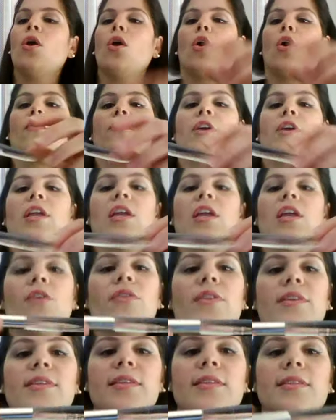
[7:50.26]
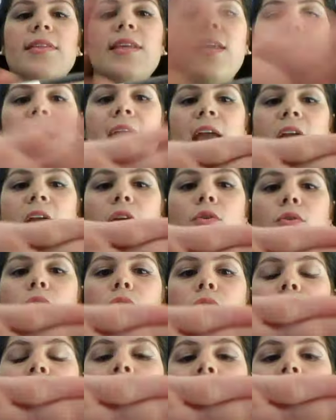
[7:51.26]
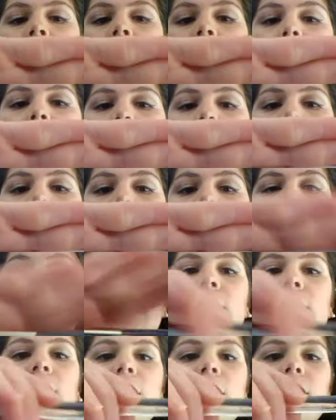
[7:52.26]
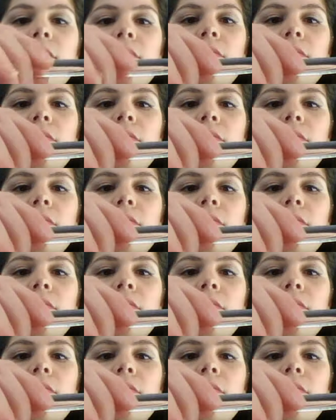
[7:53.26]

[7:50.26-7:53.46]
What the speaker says: Over here, this is the Angled Crease